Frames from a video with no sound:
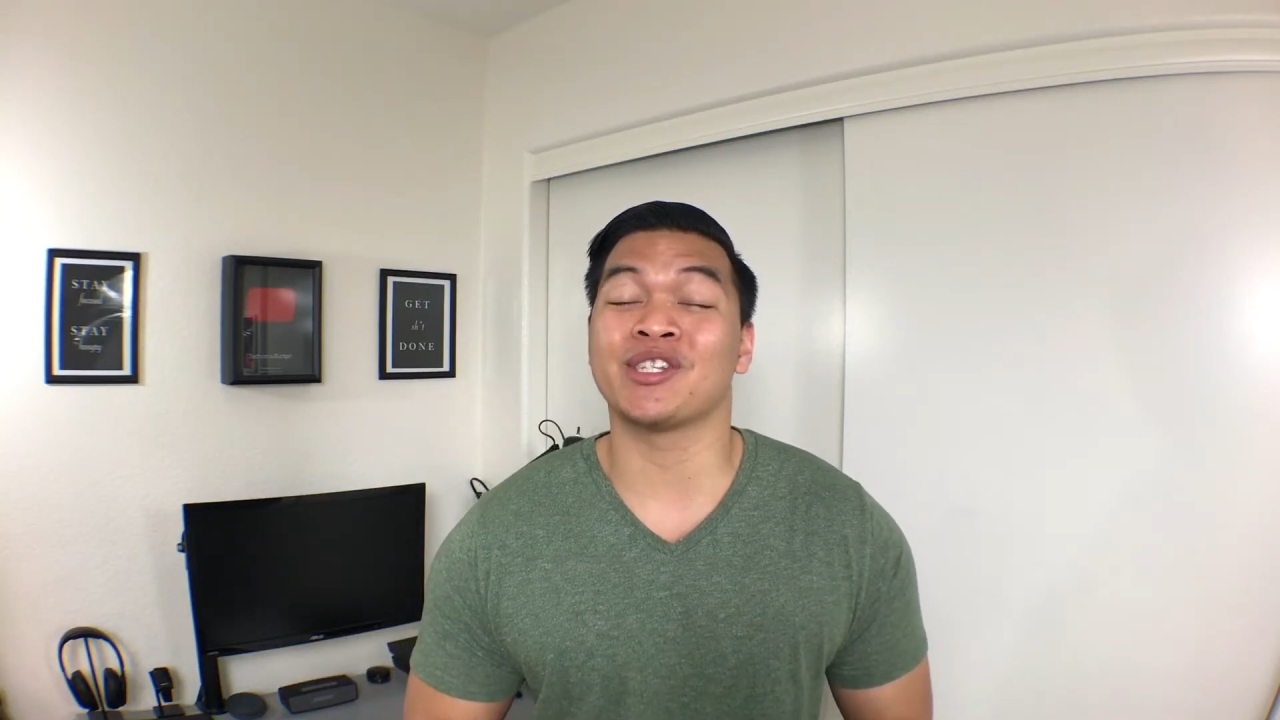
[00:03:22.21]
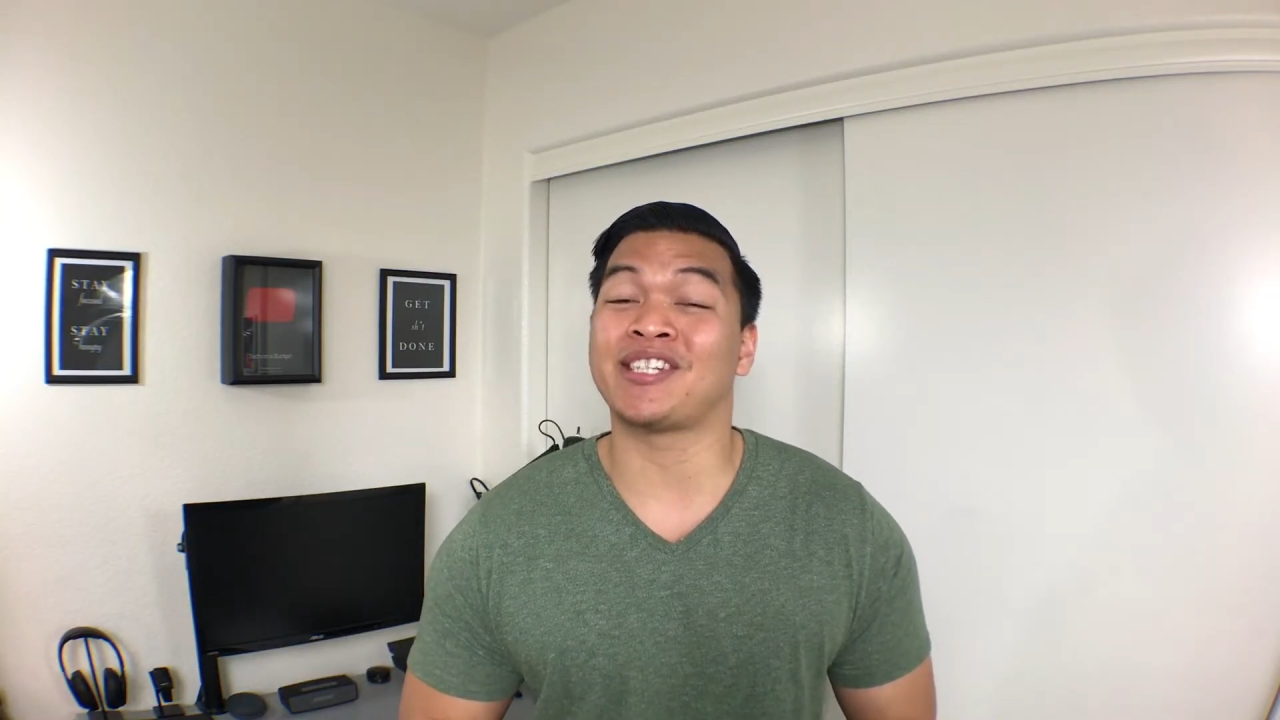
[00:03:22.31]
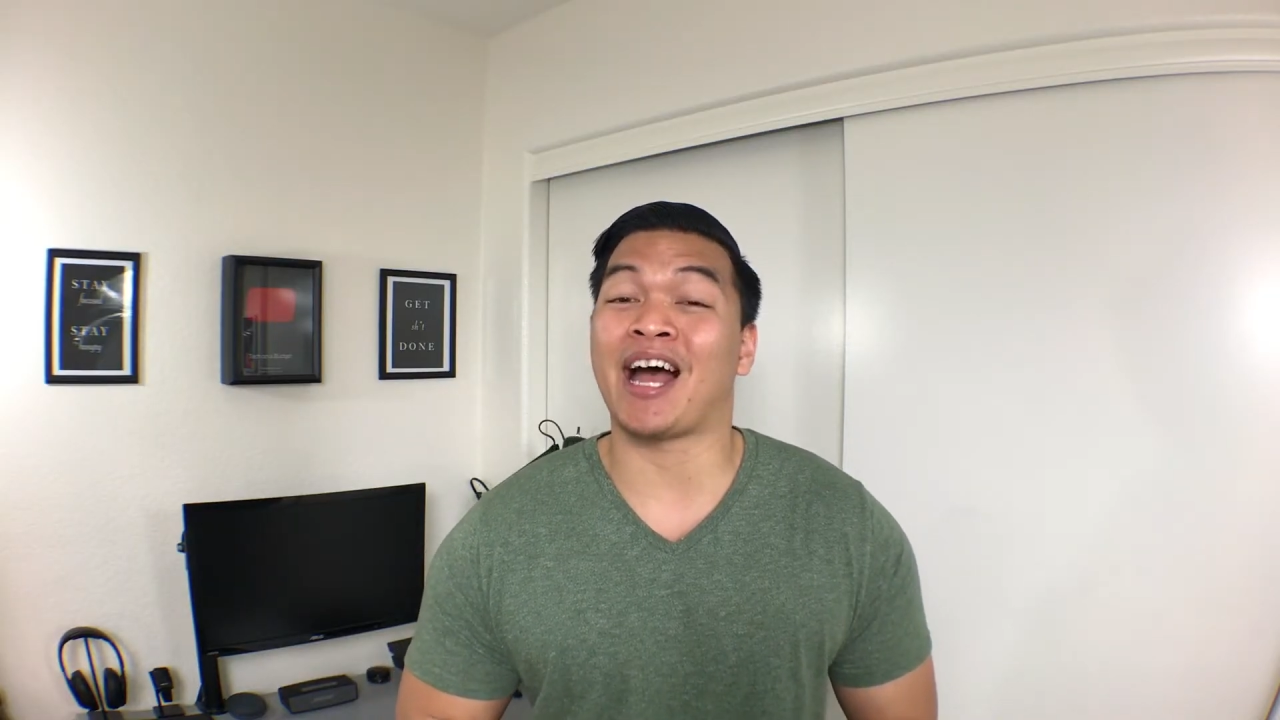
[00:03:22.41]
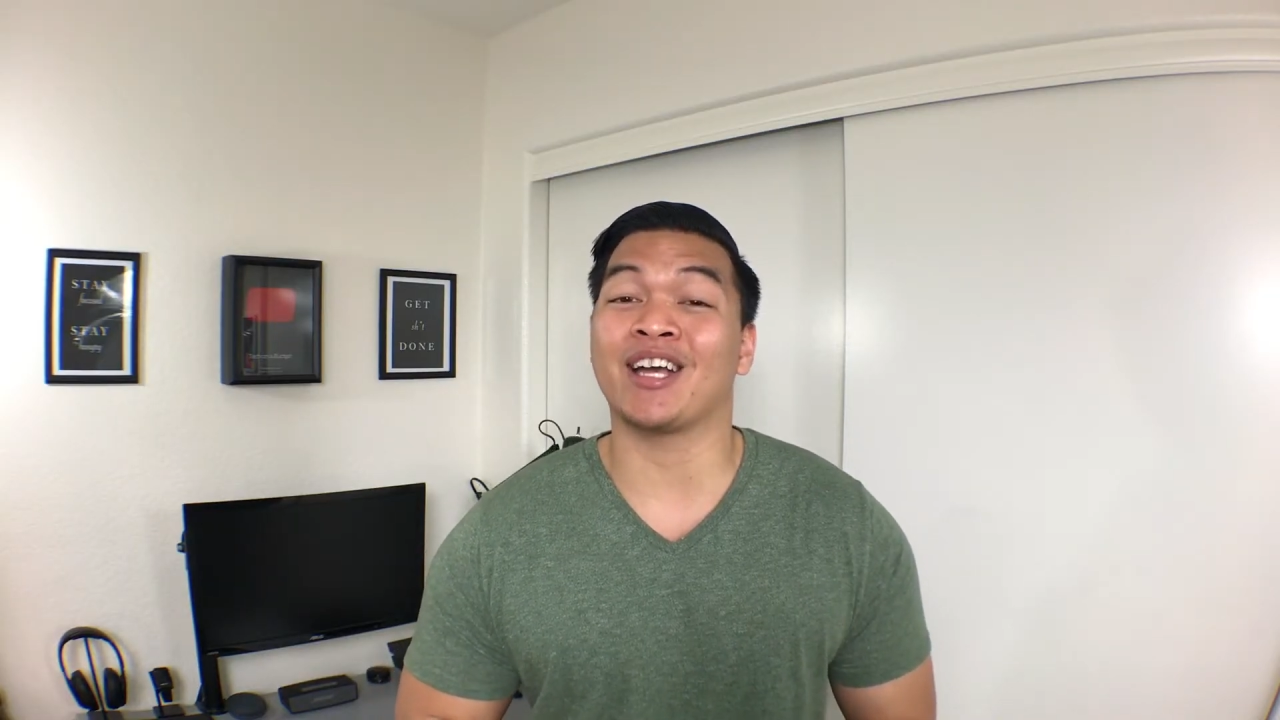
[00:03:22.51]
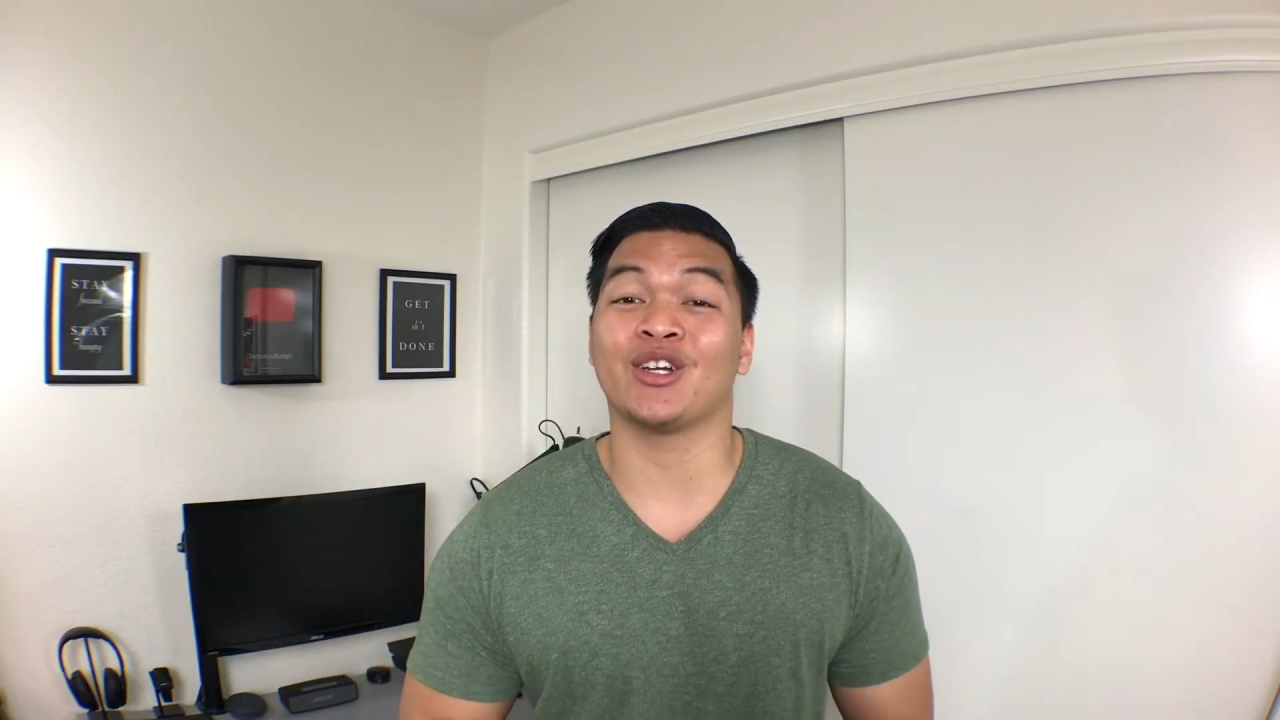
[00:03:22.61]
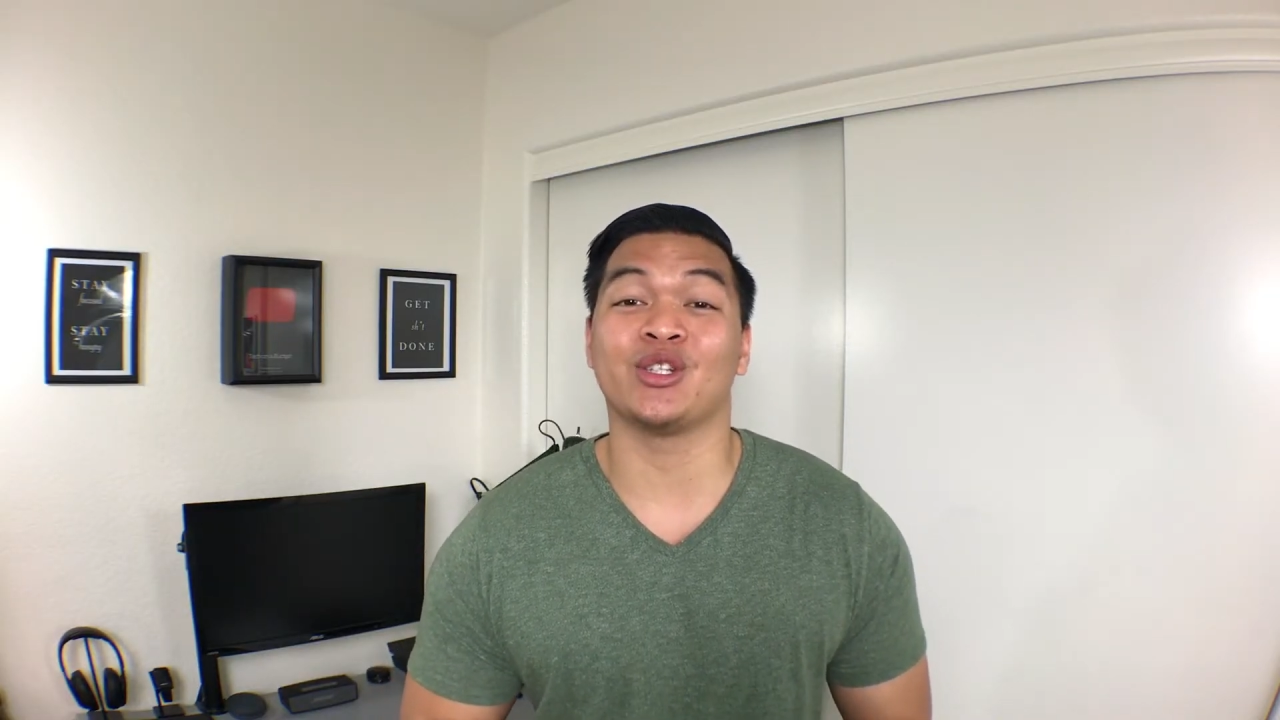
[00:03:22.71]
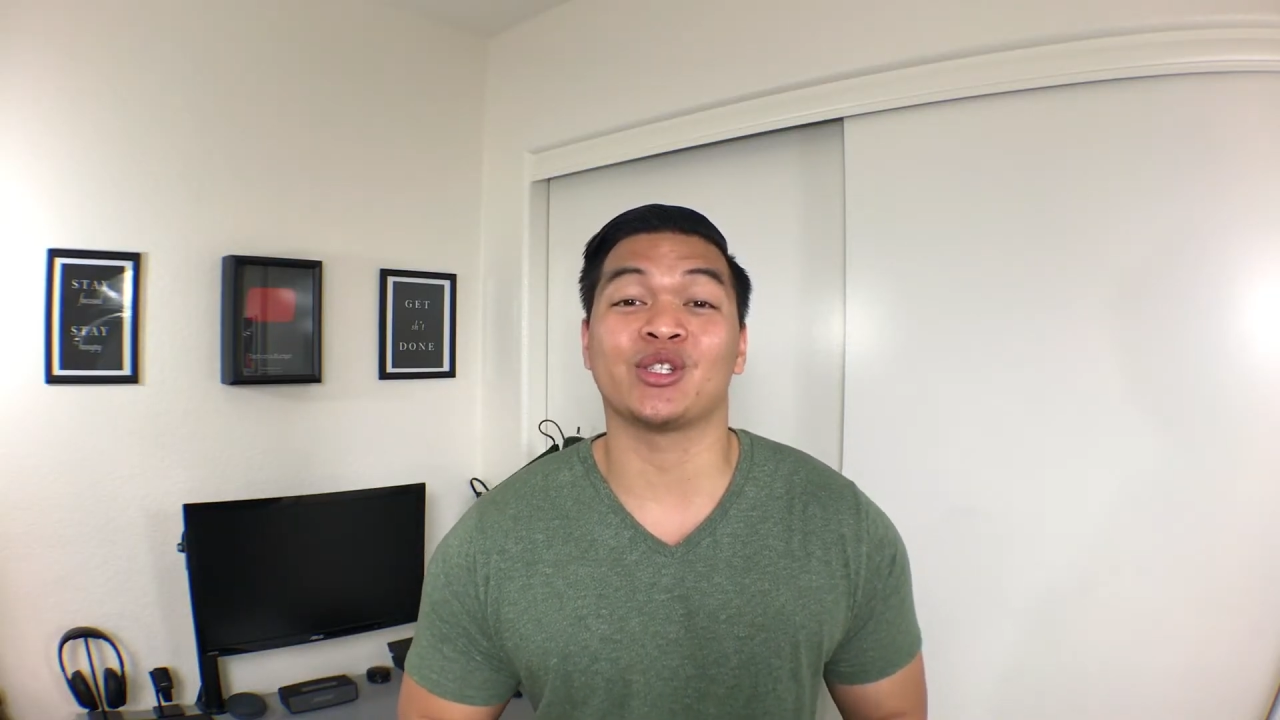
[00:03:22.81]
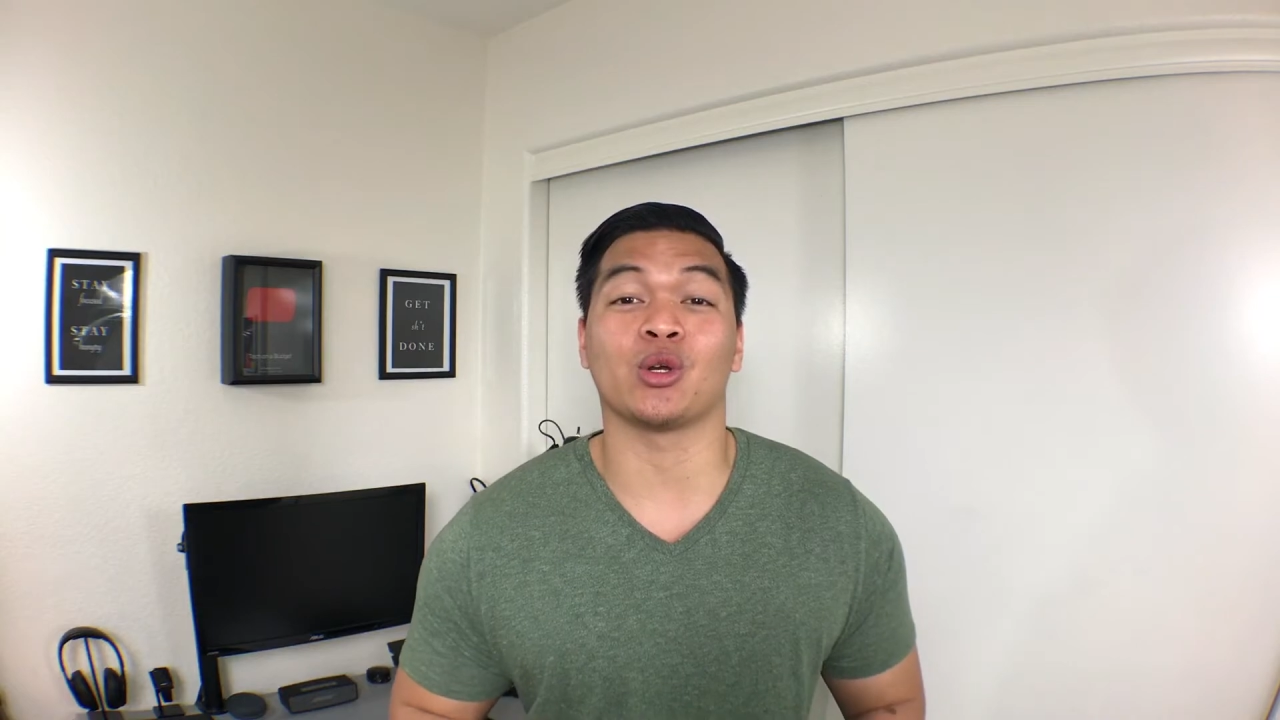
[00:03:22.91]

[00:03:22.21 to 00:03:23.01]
dying on you so